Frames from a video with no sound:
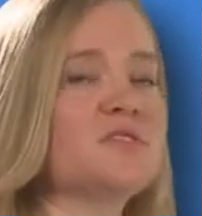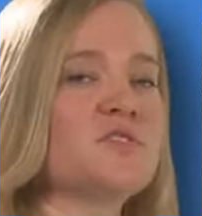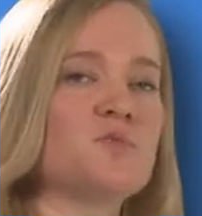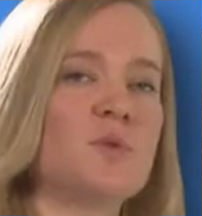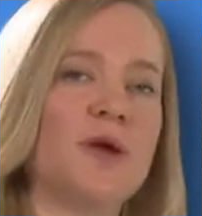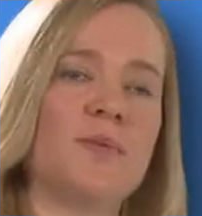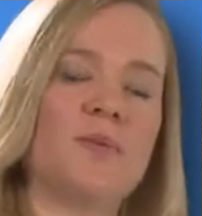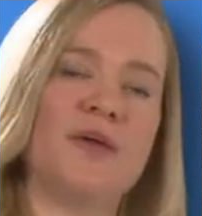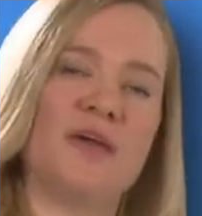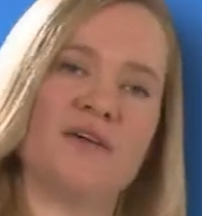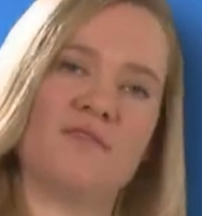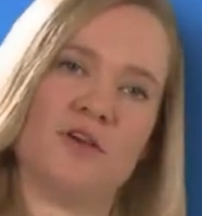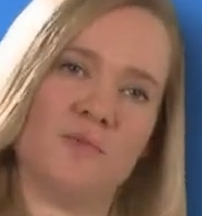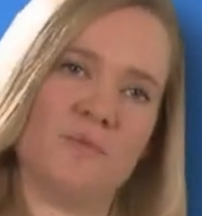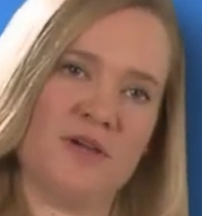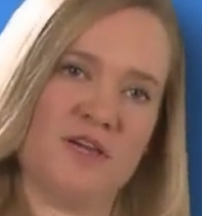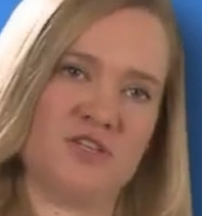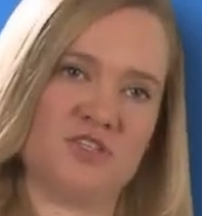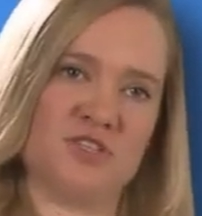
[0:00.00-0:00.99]
is why we have our
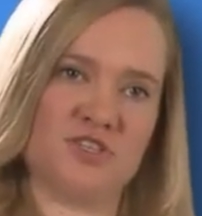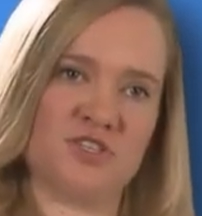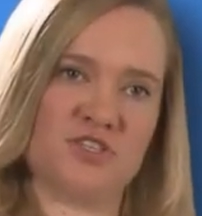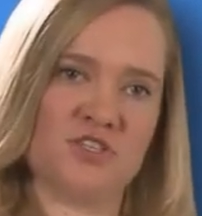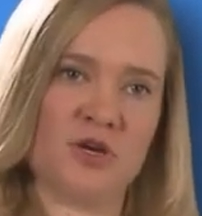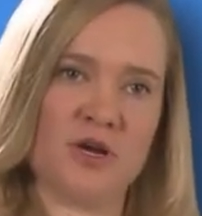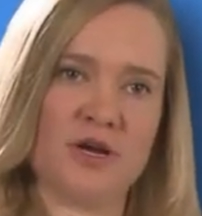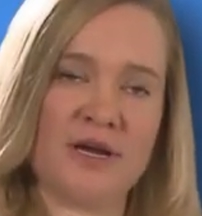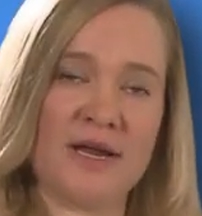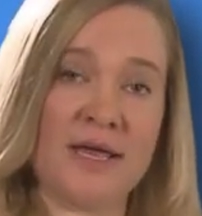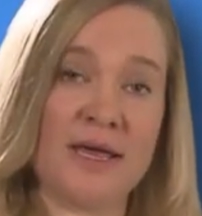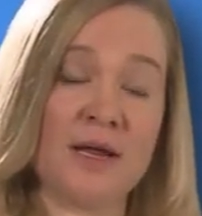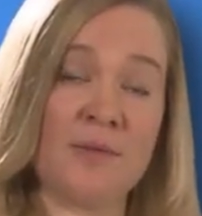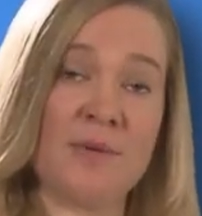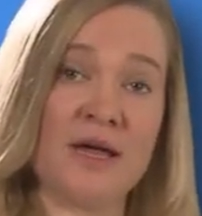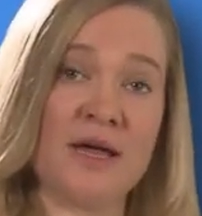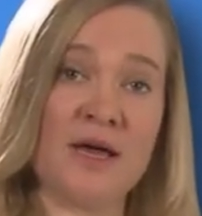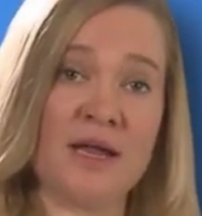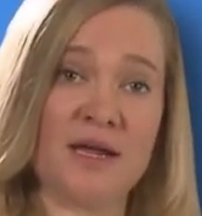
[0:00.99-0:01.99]
patients start an
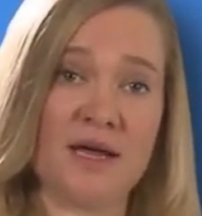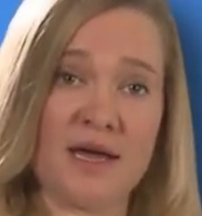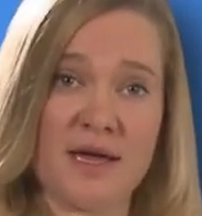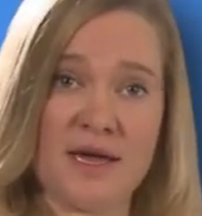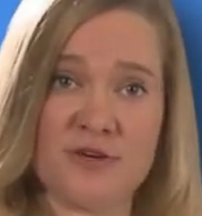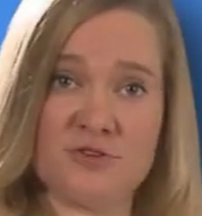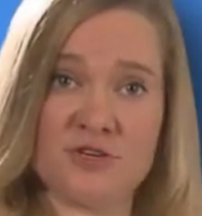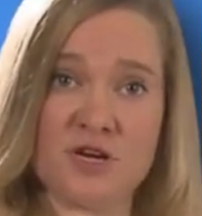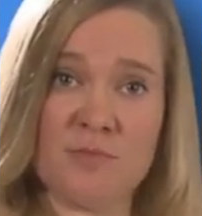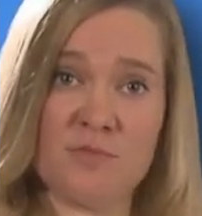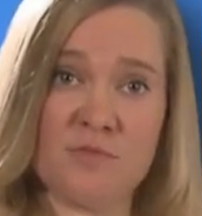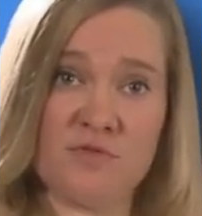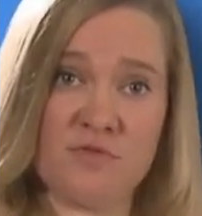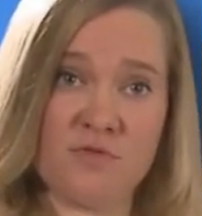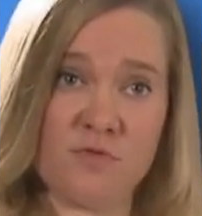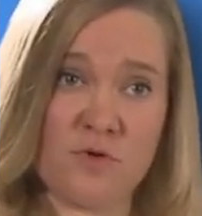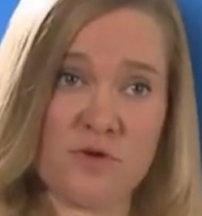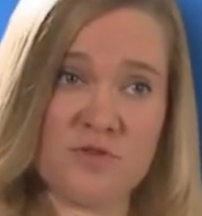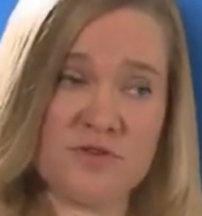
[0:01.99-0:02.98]
antibiotic eye drop
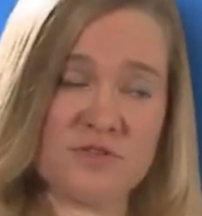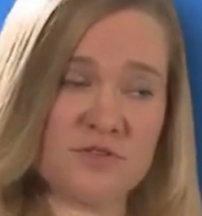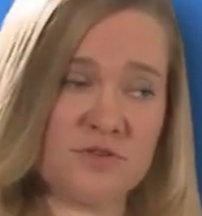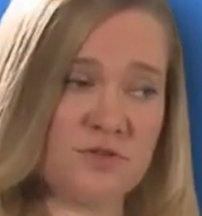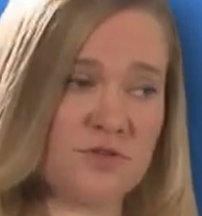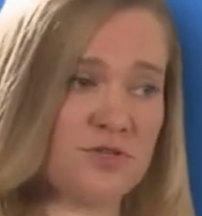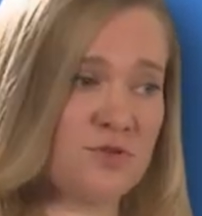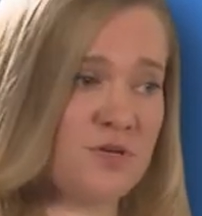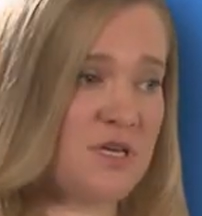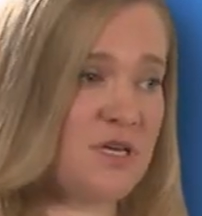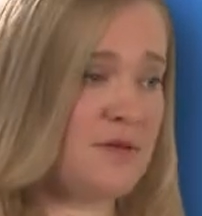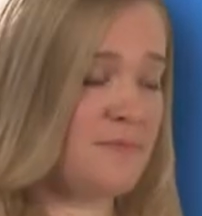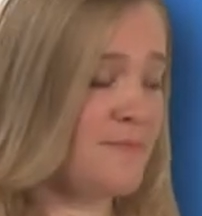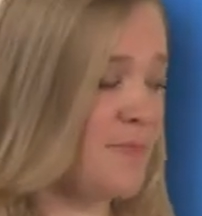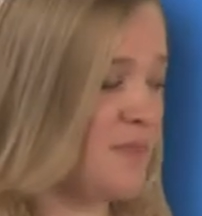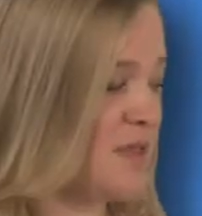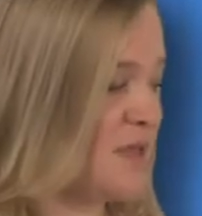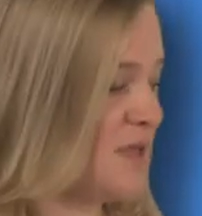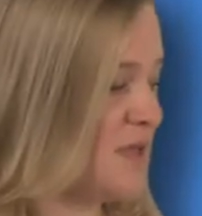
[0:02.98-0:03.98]
before the surgery
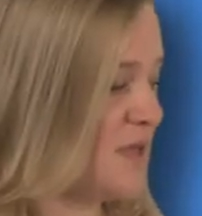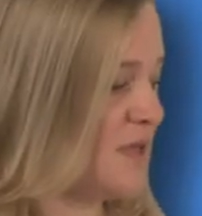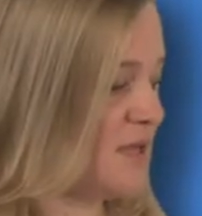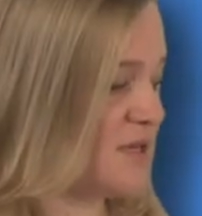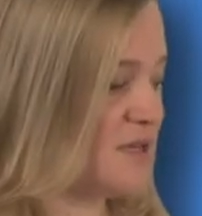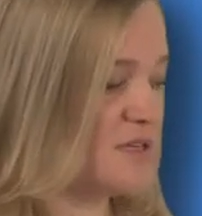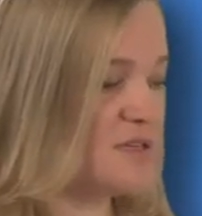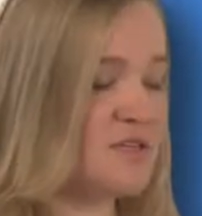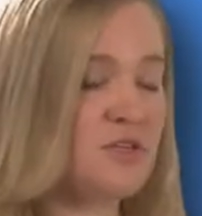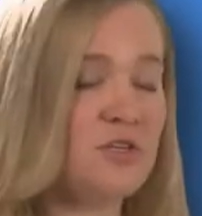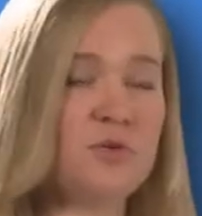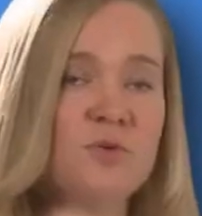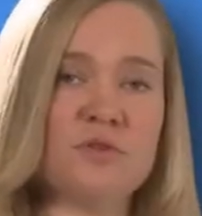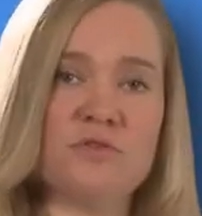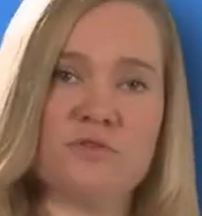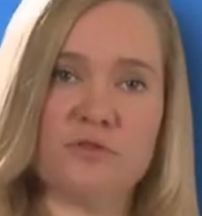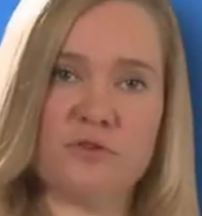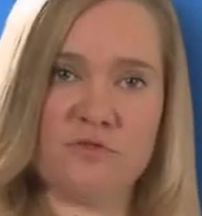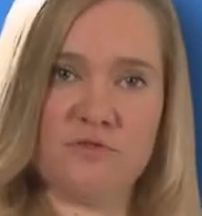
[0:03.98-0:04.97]
and continue
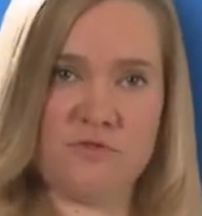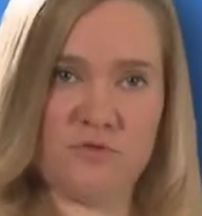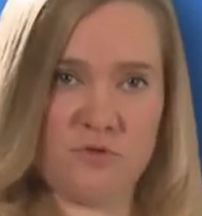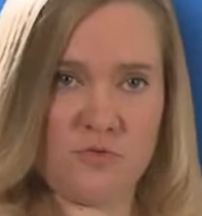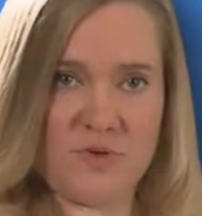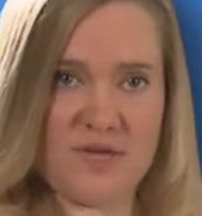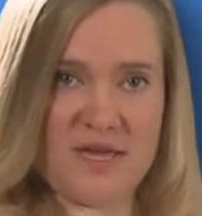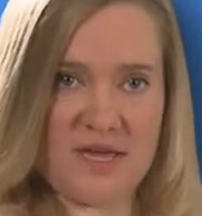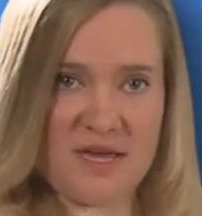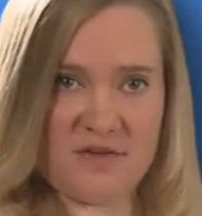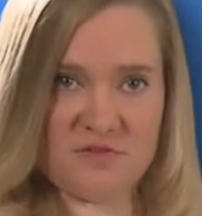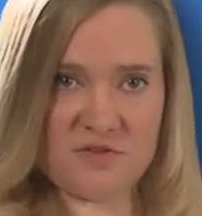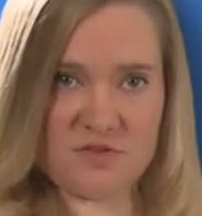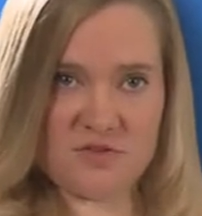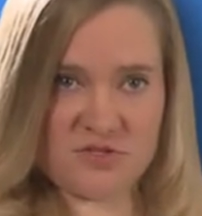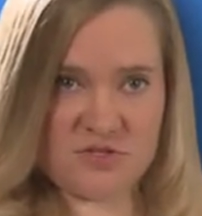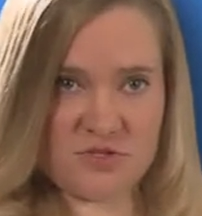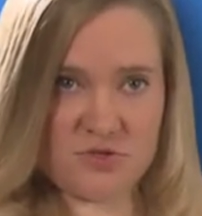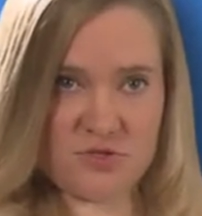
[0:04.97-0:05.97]
it for a full week after
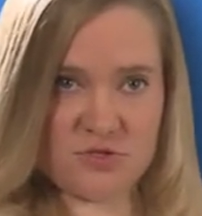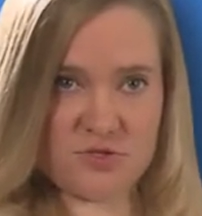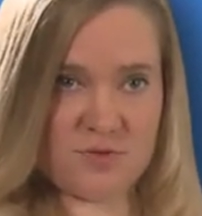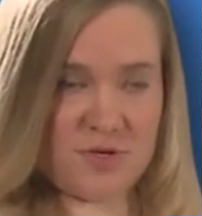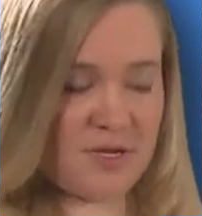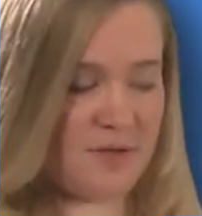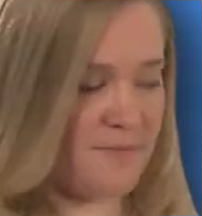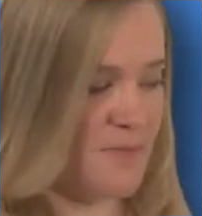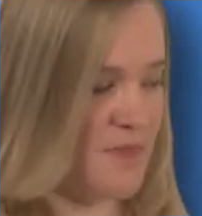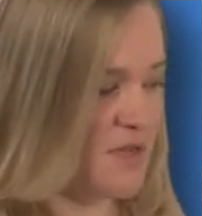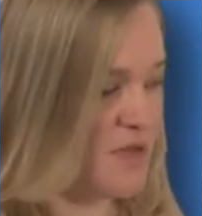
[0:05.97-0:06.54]
the surgery.